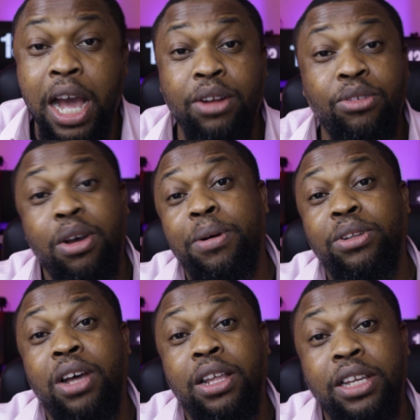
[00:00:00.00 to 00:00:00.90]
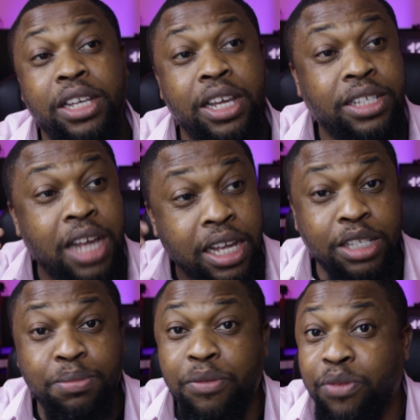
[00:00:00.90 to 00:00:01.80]
I don't know about other ear
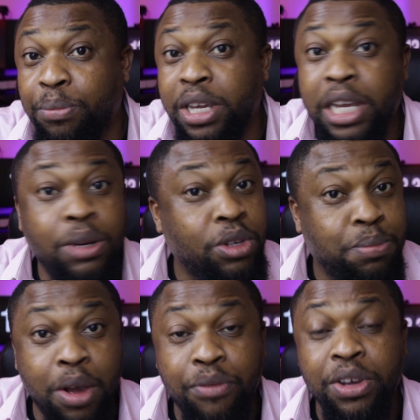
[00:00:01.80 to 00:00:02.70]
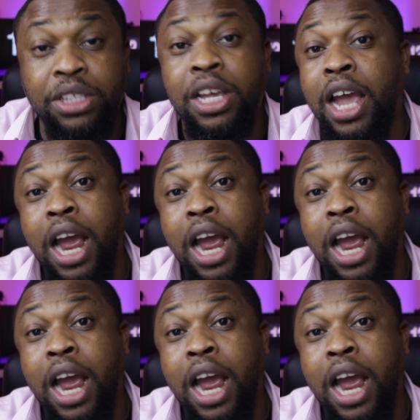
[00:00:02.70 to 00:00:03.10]
sizes, but for me it was perfect.